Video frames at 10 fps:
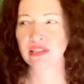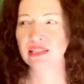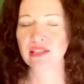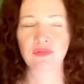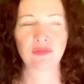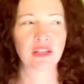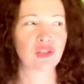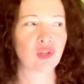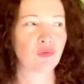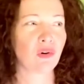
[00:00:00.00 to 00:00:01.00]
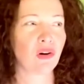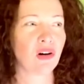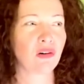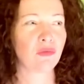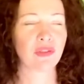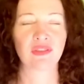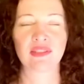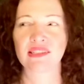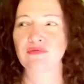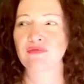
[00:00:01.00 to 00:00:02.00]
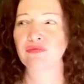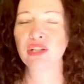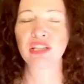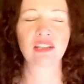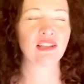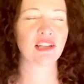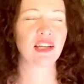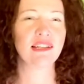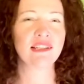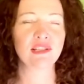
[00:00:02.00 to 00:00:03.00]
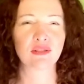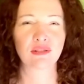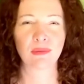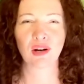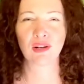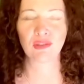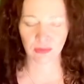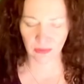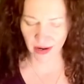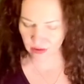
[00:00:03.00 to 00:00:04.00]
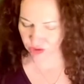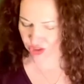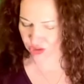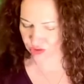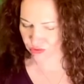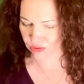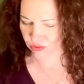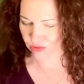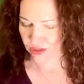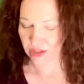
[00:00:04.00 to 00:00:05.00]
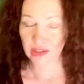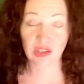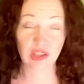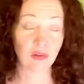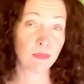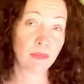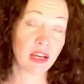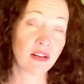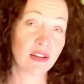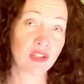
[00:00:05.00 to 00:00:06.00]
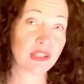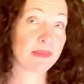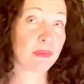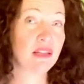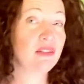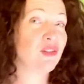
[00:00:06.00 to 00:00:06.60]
individual with this freaking kingdom all around you. So it may not just be in your